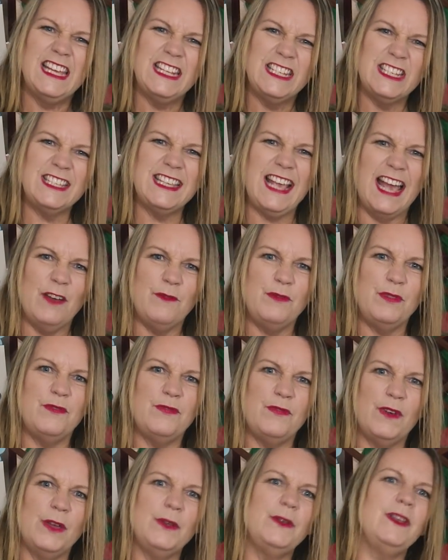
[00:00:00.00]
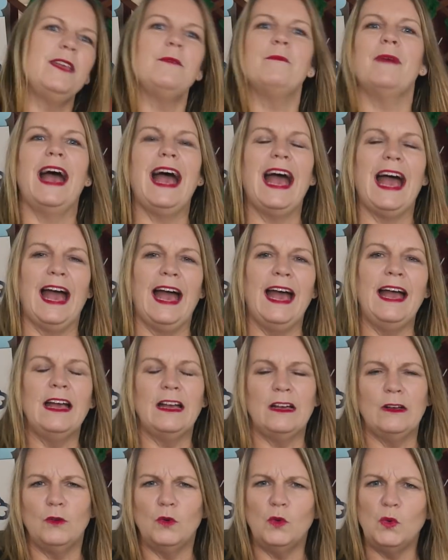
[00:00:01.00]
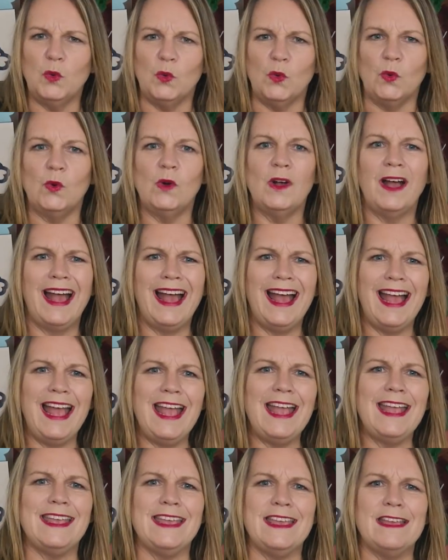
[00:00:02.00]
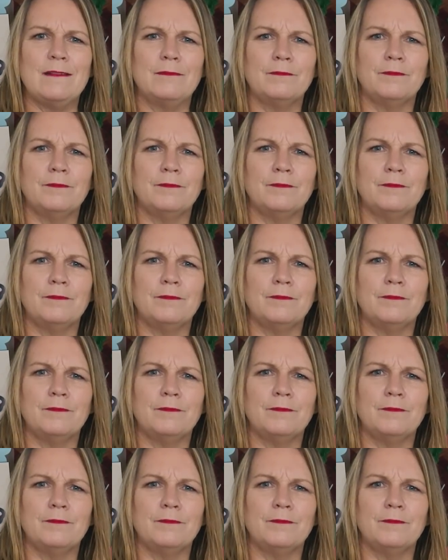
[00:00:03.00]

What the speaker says: Does it have the phoneme A or A?